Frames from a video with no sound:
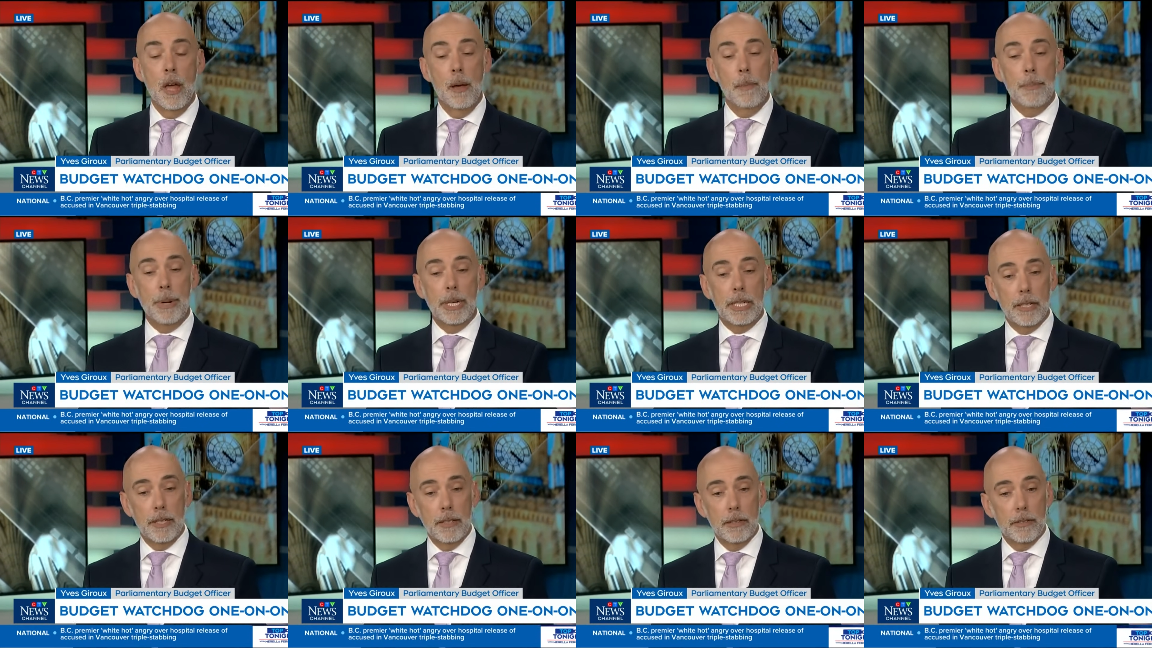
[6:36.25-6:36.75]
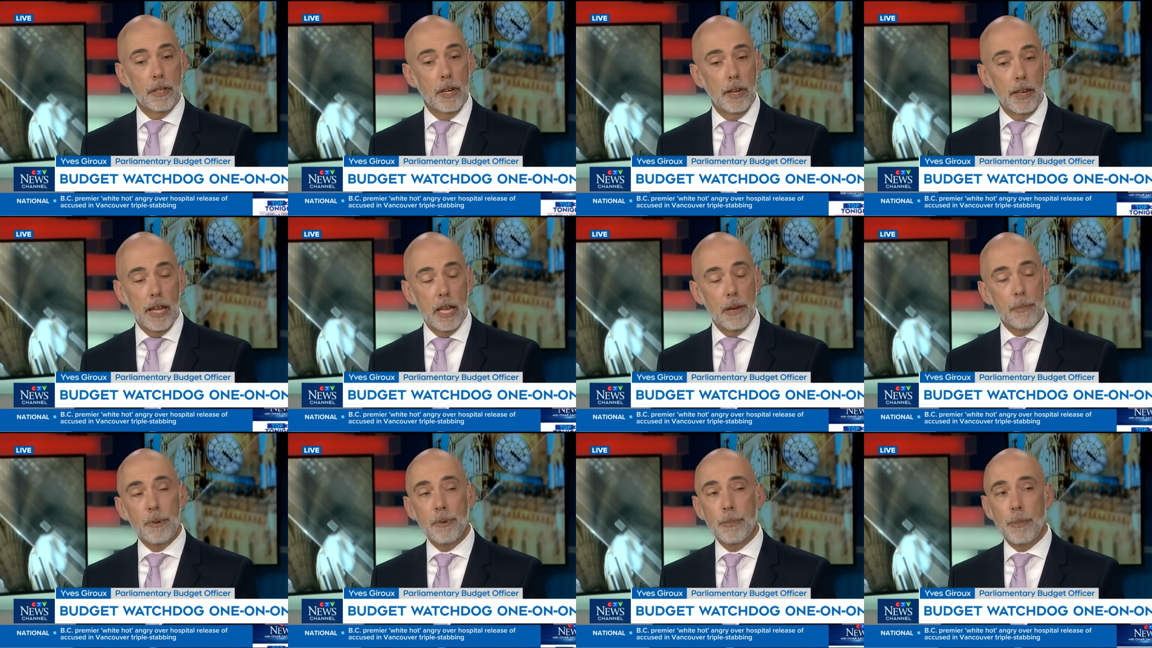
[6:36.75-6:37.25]
But the
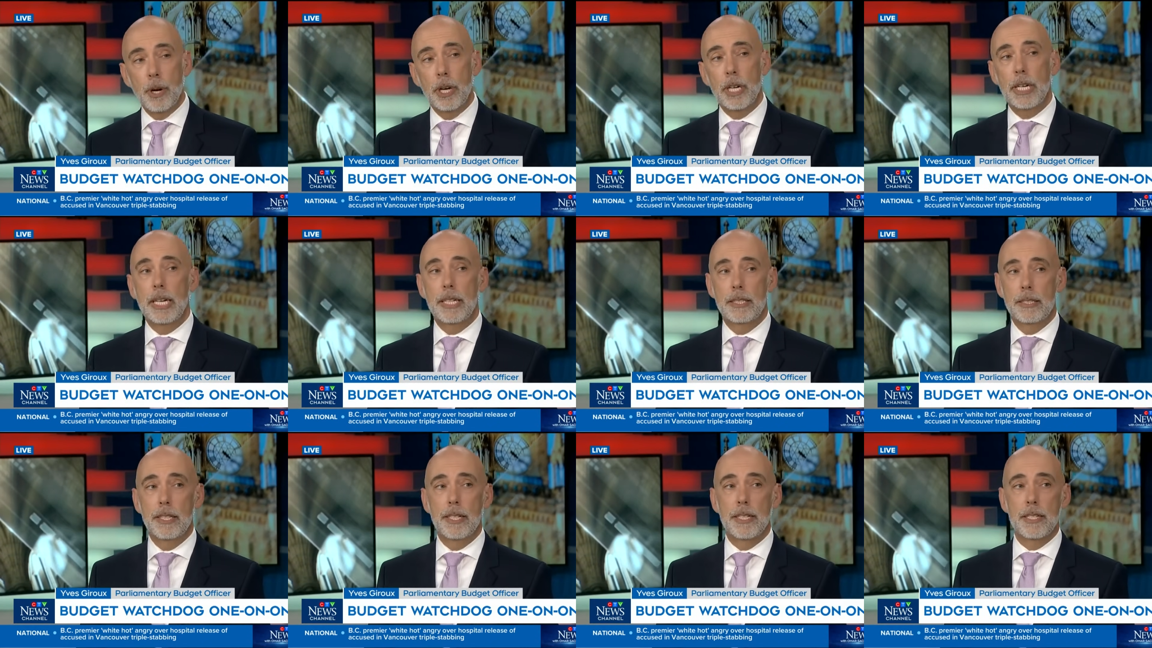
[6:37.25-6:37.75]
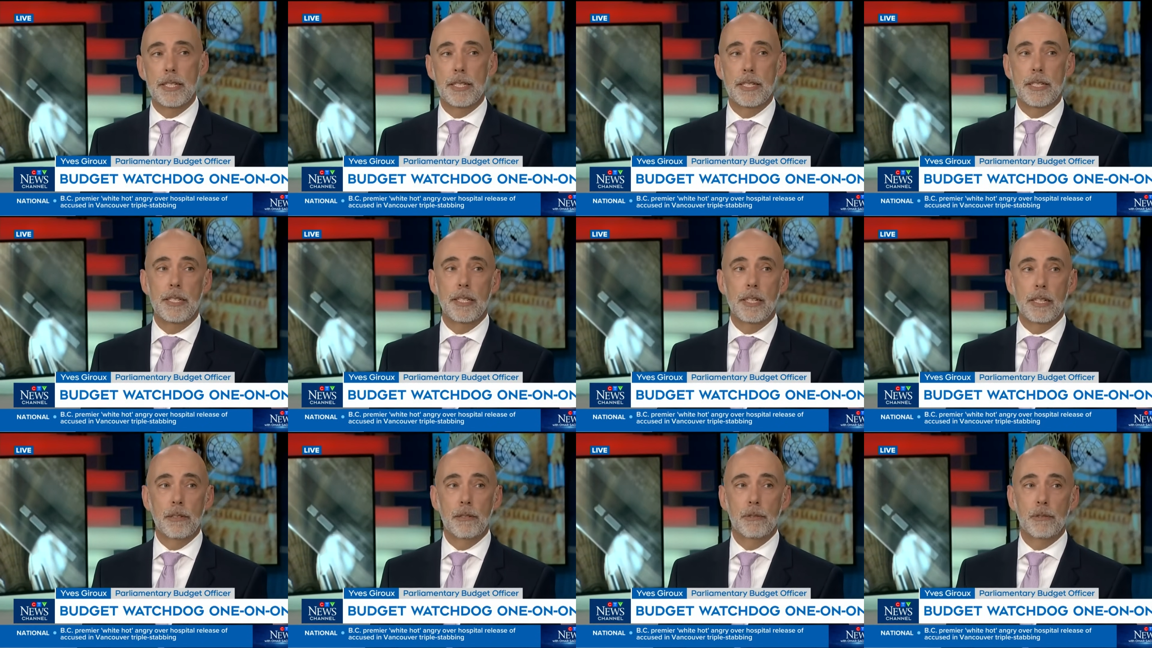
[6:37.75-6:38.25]
labor market is
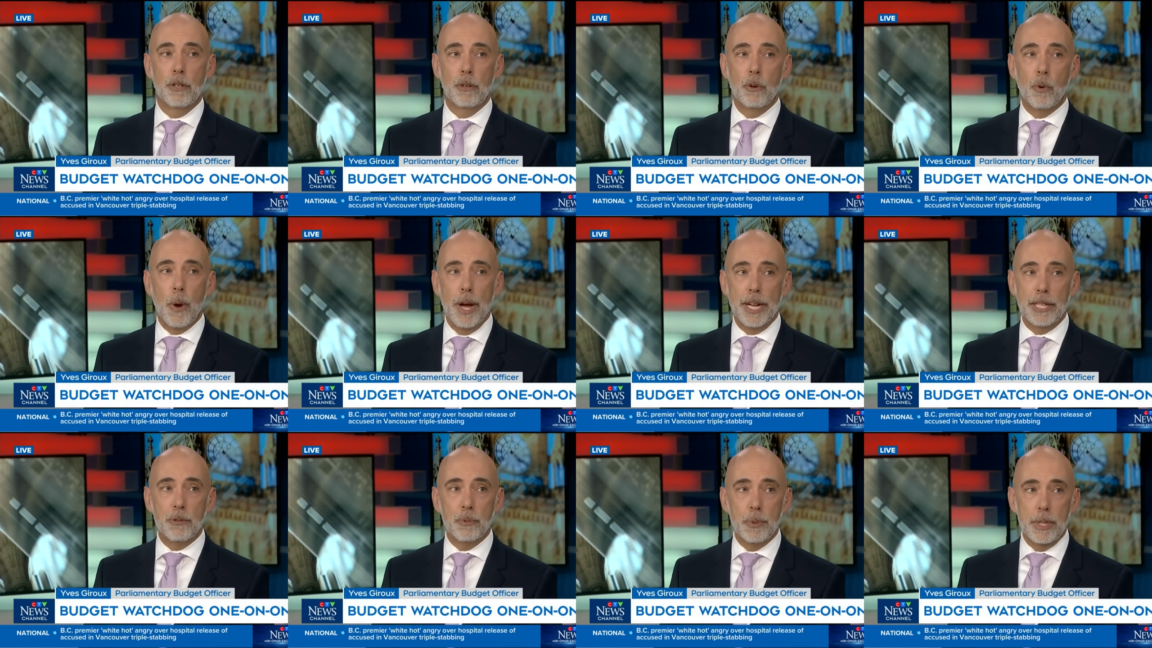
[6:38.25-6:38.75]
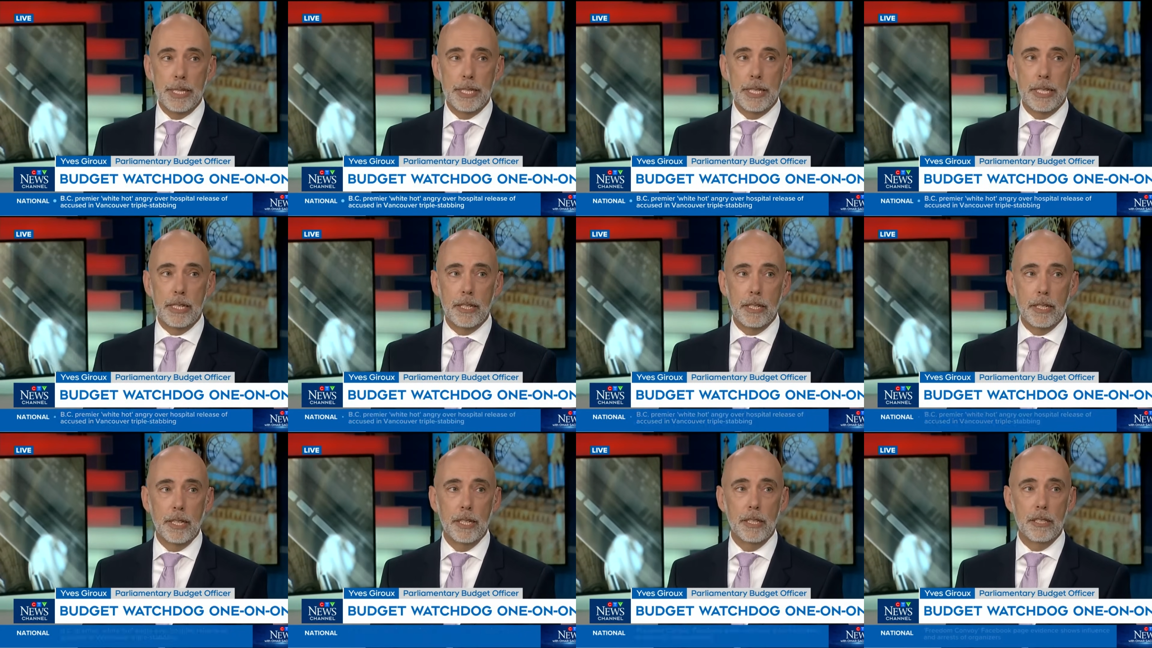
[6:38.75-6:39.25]
still quite
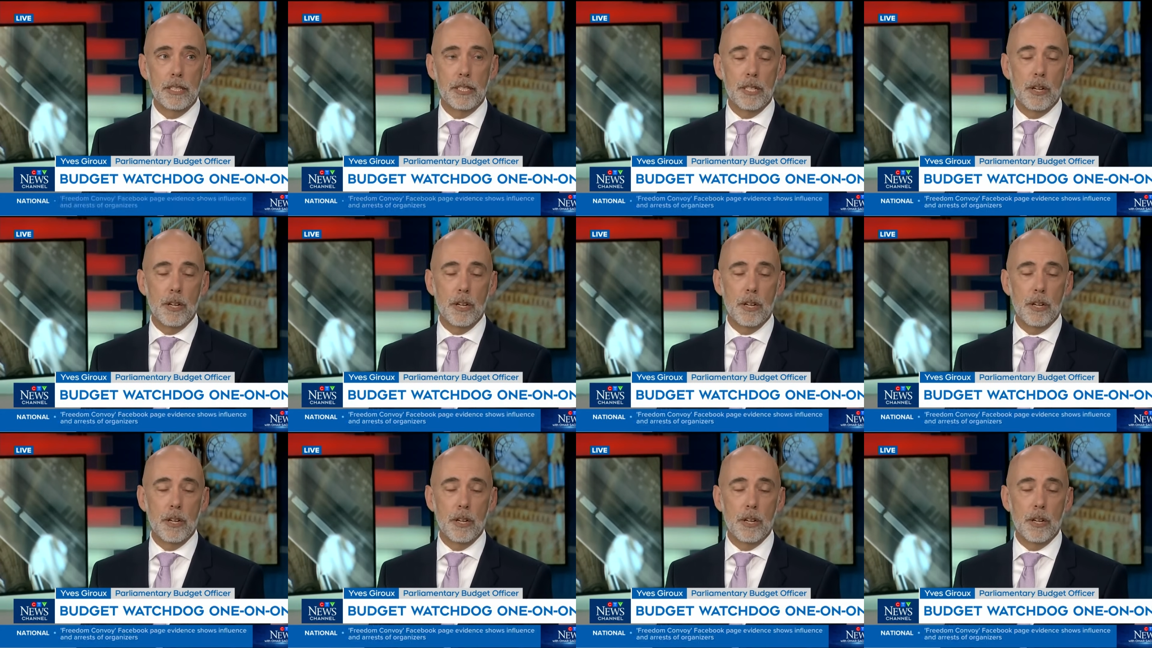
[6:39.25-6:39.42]
resilient.